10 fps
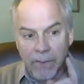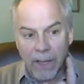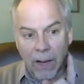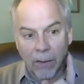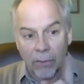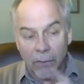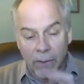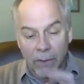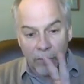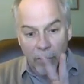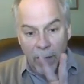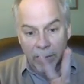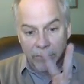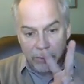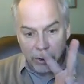Now, if you
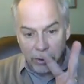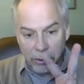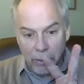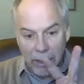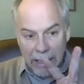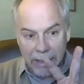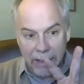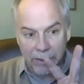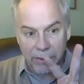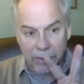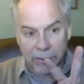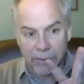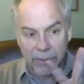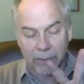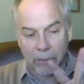have two odd integers,